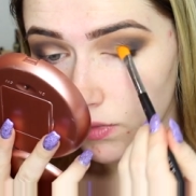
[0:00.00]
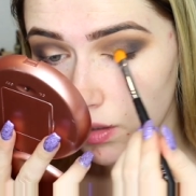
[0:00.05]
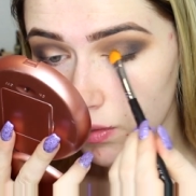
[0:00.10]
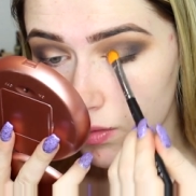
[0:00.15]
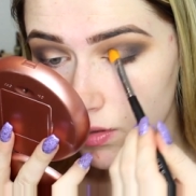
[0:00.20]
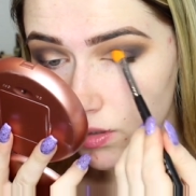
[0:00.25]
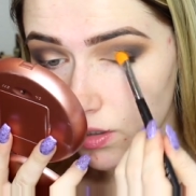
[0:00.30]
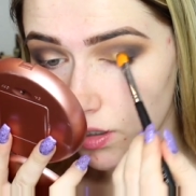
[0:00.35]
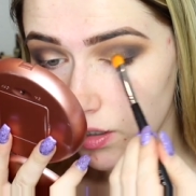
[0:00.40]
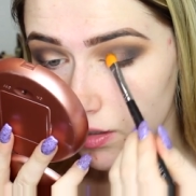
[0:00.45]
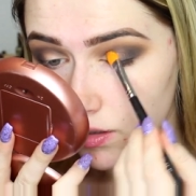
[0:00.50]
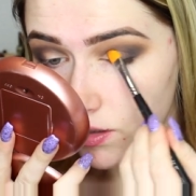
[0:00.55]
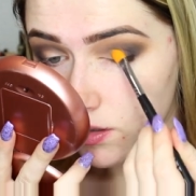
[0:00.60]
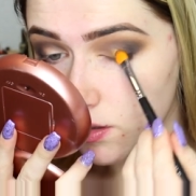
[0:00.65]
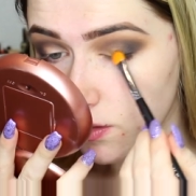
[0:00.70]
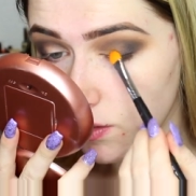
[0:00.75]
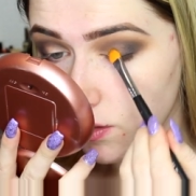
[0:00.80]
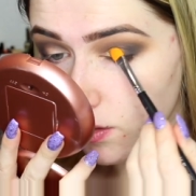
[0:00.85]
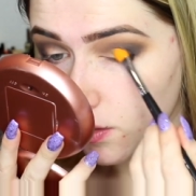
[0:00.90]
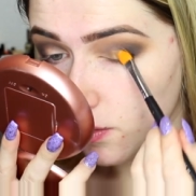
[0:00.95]
I'm just going
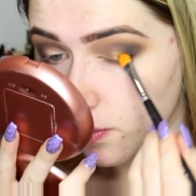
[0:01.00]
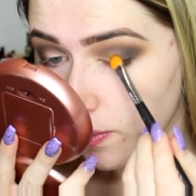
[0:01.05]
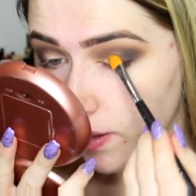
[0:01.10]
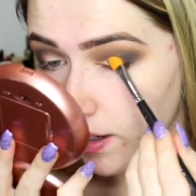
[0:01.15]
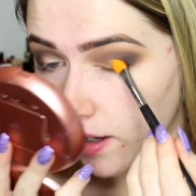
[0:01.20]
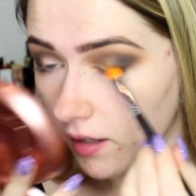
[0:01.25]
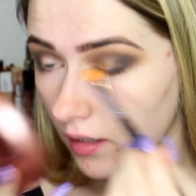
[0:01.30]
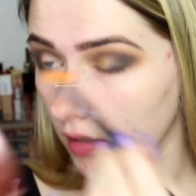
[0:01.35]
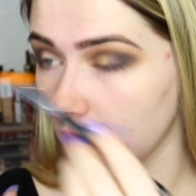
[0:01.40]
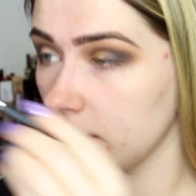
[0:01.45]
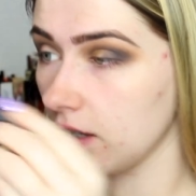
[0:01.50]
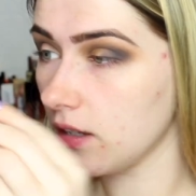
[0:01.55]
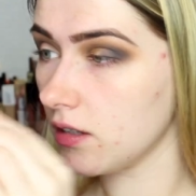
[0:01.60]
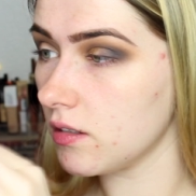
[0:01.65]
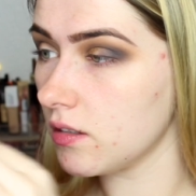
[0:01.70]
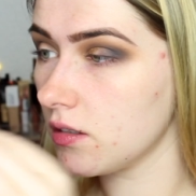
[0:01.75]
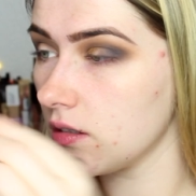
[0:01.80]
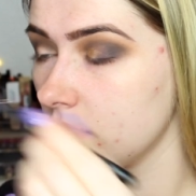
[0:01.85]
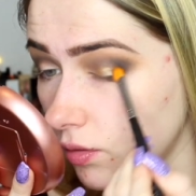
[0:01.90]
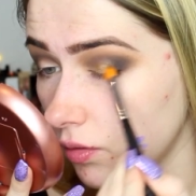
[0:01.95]
to pack this
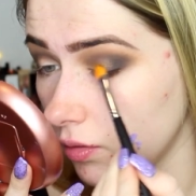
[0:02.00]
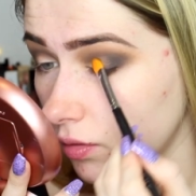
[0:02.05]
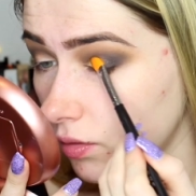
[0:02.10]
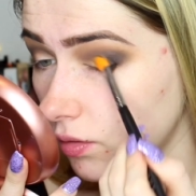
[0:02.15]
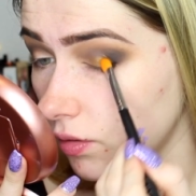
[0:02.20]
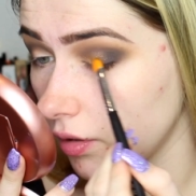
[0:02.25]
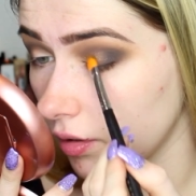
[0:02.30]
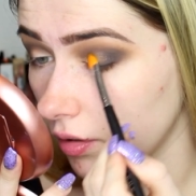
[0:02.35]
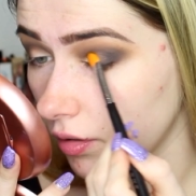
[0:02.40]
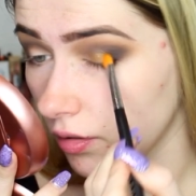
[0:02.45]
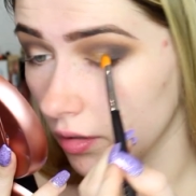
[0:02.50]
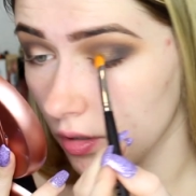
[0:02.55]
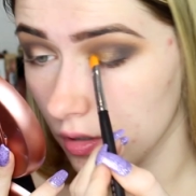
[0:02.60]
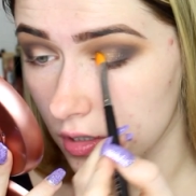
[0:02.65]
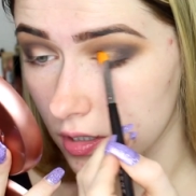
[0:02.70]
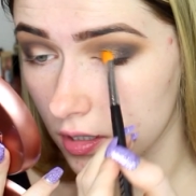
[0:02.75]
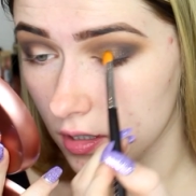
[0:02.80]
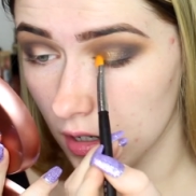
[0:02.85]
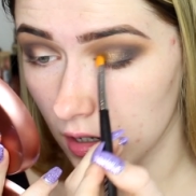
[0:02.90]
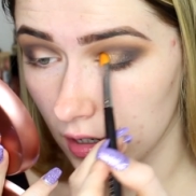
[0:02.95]
all
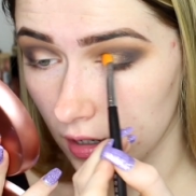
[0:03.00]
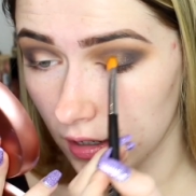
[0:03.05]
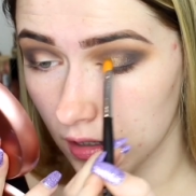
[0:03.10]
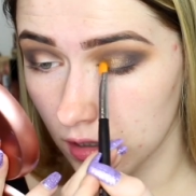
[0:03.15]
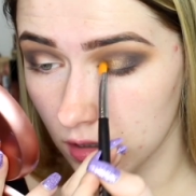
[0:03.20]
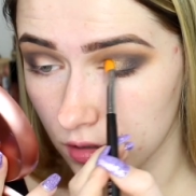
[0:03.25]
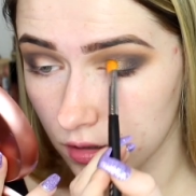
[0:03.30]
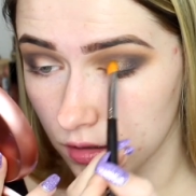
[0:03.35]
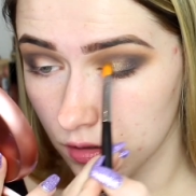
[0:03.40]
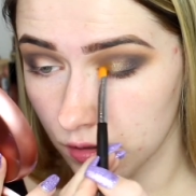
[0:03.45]
across the lid.